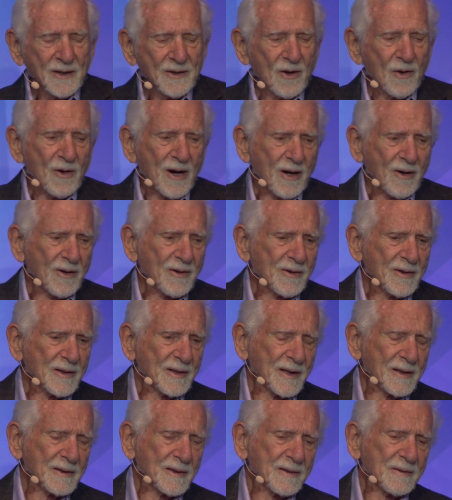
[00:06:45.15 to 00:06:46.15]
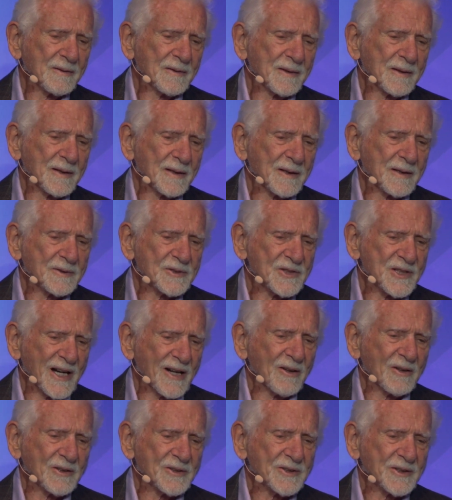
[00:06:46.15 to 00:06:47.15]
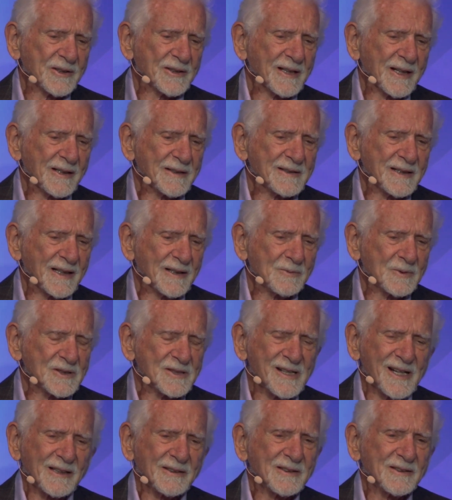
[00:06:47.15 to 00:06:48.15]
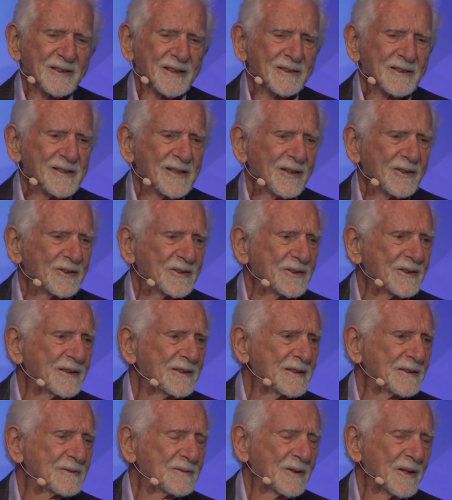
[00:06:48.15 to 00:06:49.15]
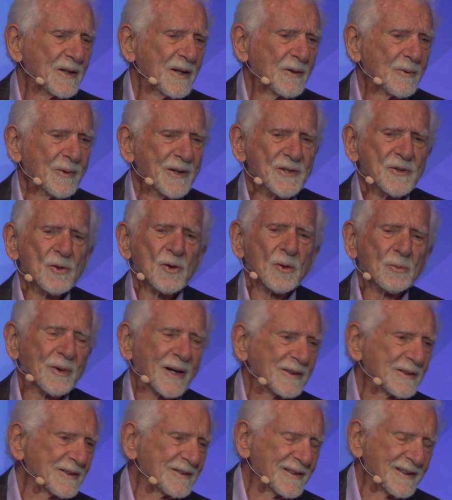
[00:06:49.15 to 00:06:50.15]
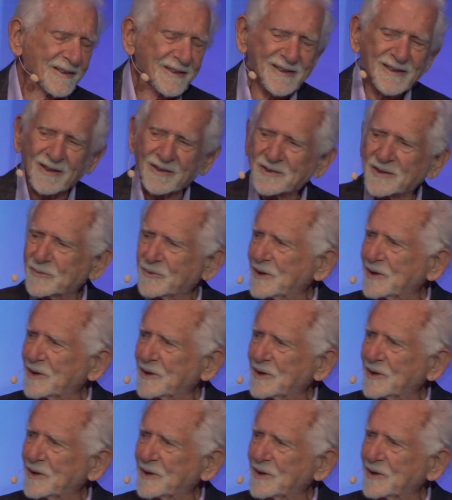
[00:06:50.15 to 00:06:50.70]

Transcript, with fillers: No, our uh, uh, challenge at that time was not the technology, because we knew about the technology.